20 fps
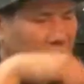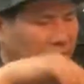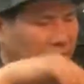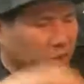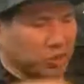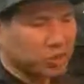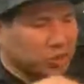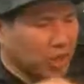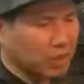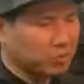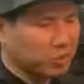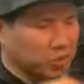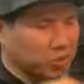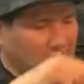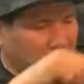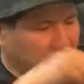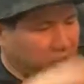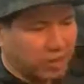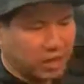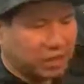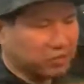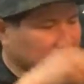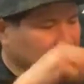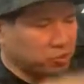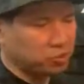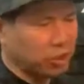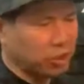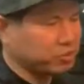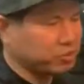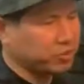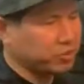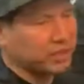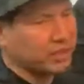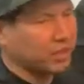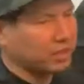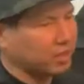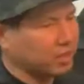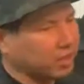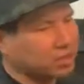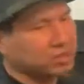there's not much current, I'll just drop straight
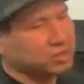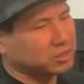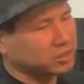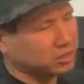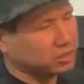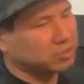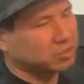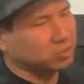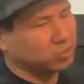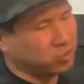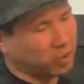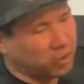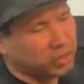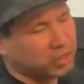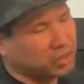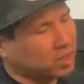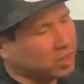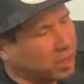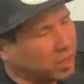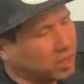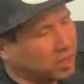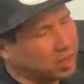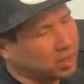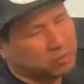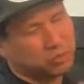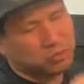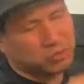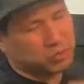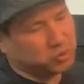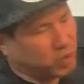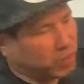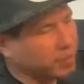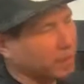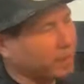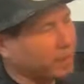down. I'll just work the column, drop it